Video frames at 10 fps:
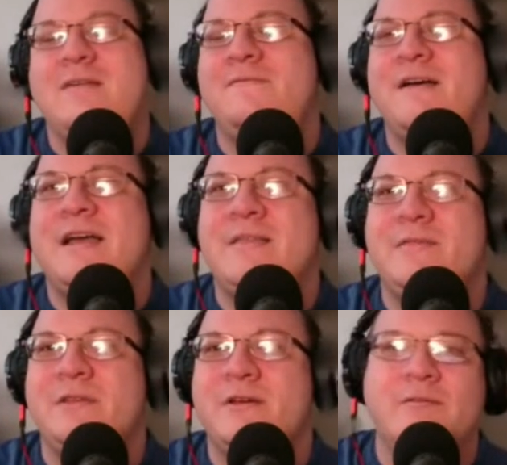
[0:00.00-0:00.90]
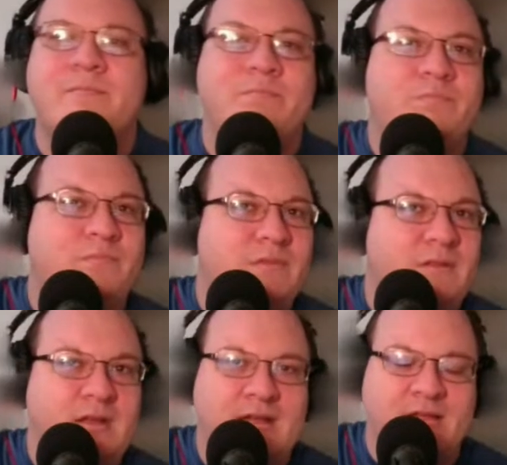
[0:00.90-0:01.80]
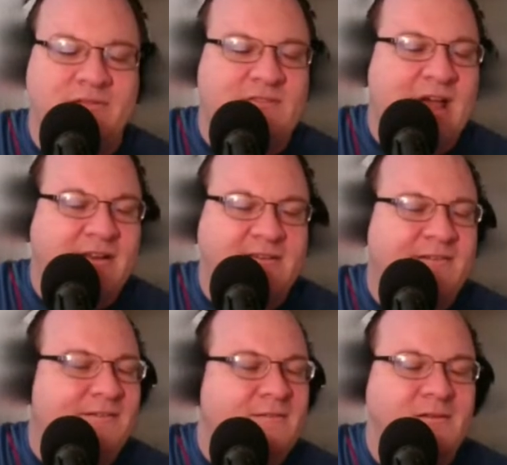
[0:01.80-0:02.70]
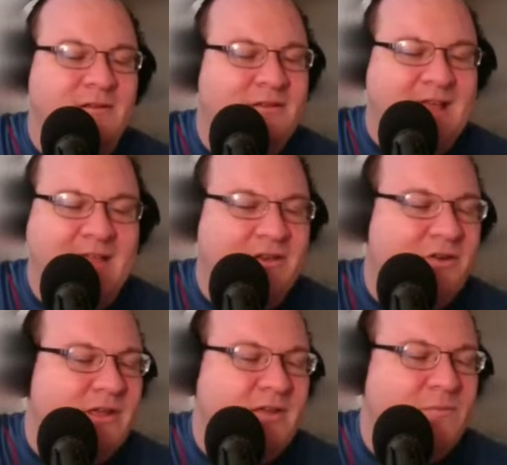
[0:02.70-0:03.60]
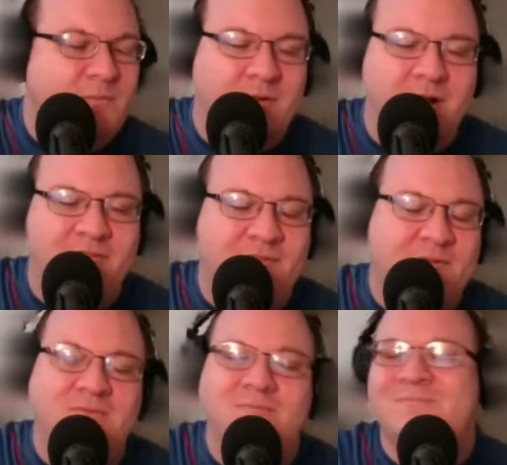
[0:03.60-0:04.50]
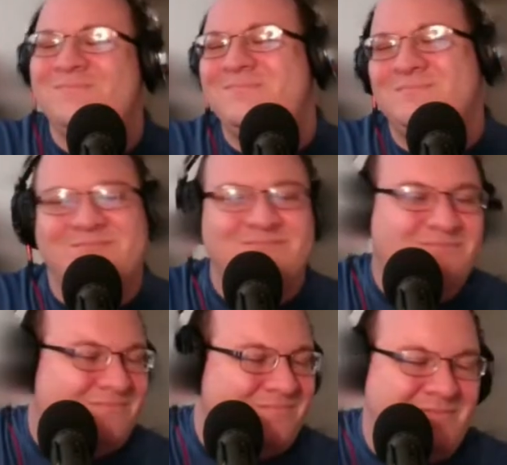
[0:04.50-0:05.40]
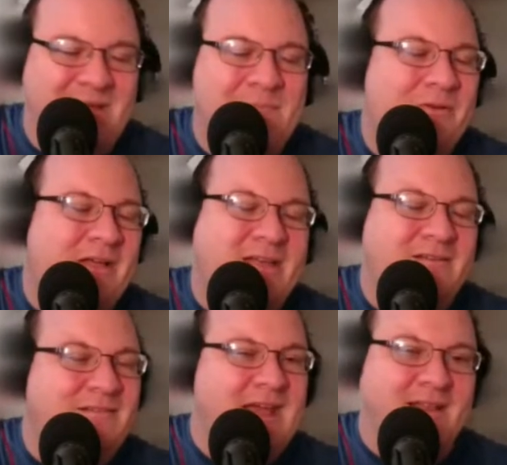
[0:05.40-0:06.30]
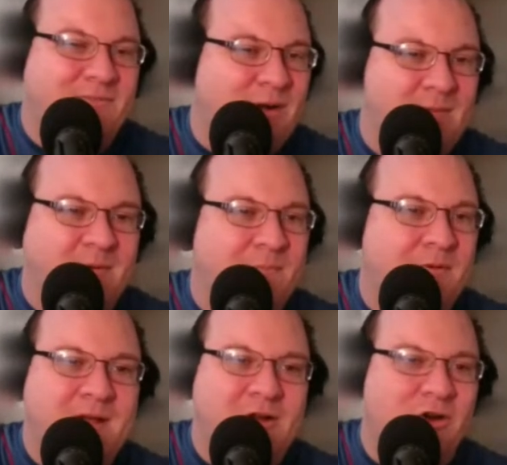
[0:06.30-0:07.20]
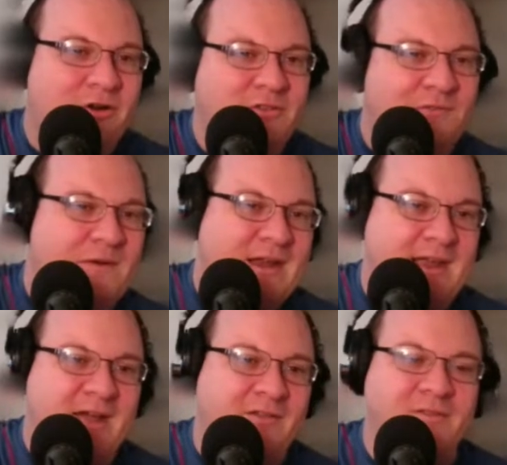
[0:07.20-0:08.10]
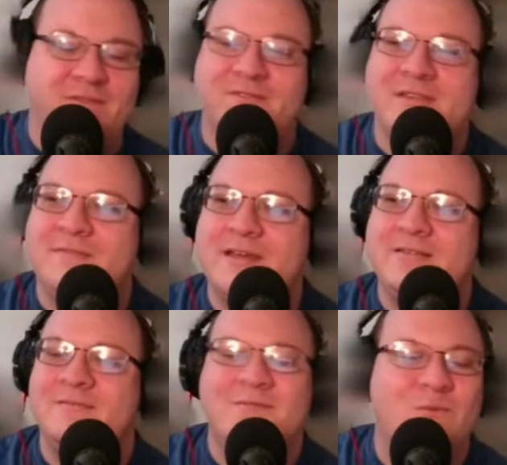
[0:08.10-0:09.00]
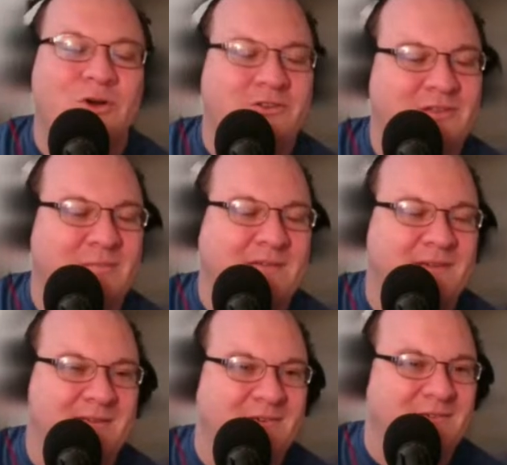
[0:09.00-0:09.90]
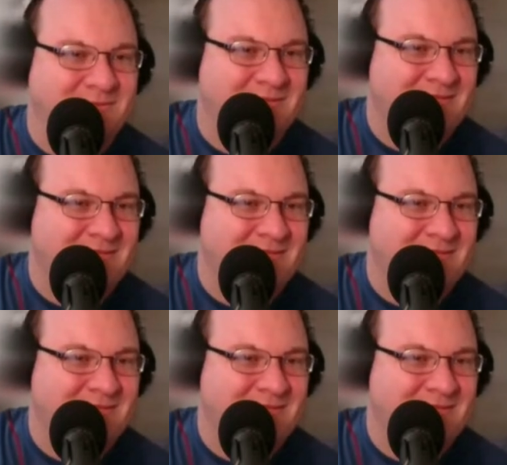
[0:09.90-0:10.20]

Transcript: I find the Scottish A Caledonian one plausible. But yeah, that's where I'm going to put my cards for right now and see if that works in my favor.